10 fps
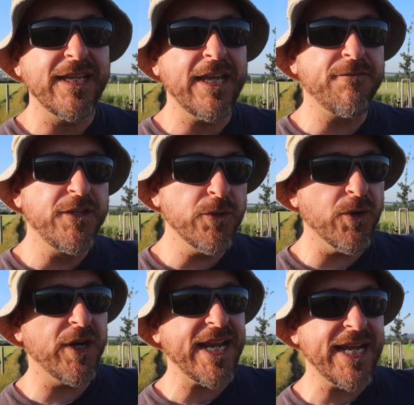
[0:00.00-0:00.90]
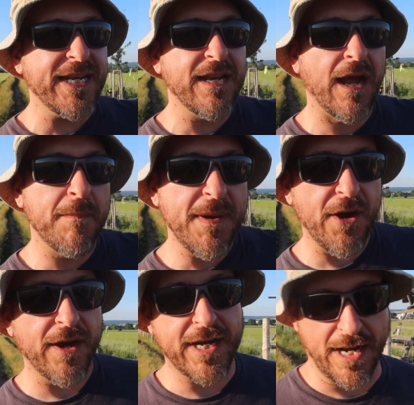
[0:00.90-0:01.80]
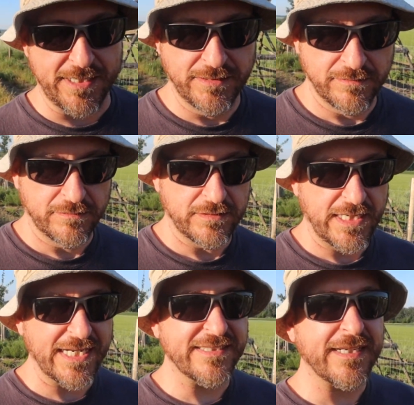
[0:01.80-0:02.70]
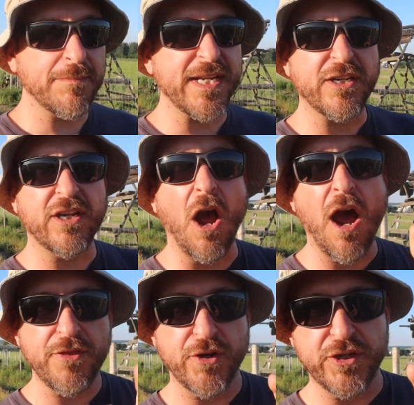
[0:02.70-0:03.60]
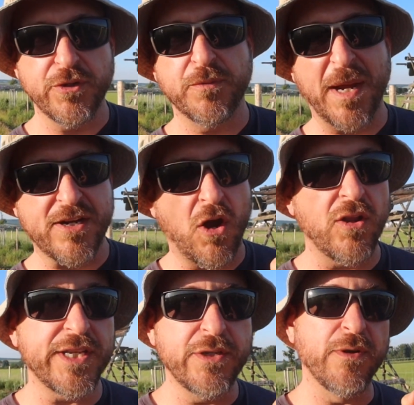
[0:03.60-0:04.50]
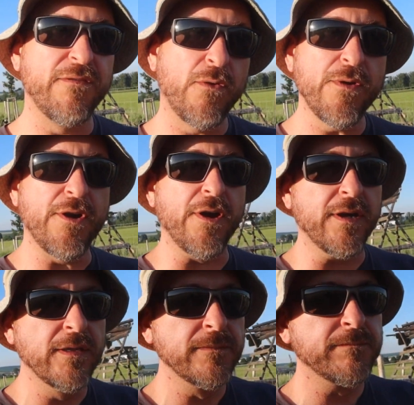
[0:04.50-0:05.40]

if you were in America and somebody othered you by calling you a foreigner,